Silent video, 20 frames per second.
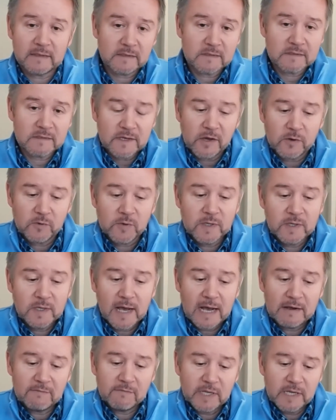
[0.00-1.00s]
And so
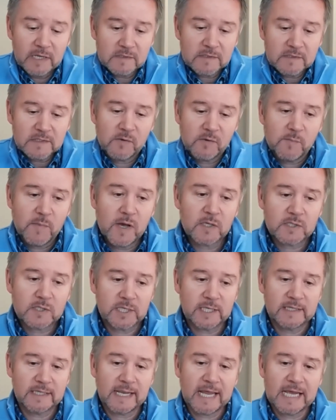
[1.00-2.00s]
I've learned so much
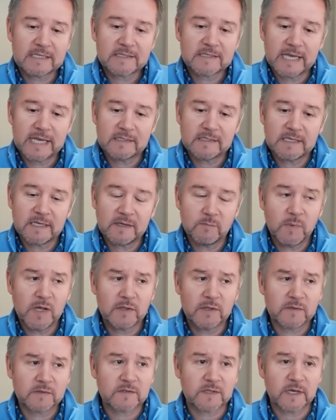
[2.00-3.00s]
in the last 18
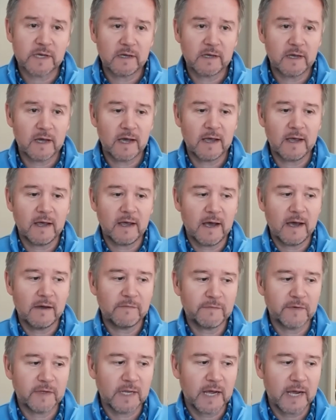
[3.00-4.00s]
months that I
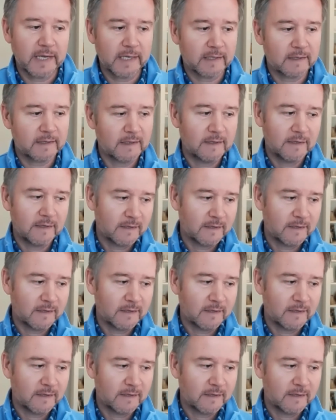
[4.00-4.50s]
feel like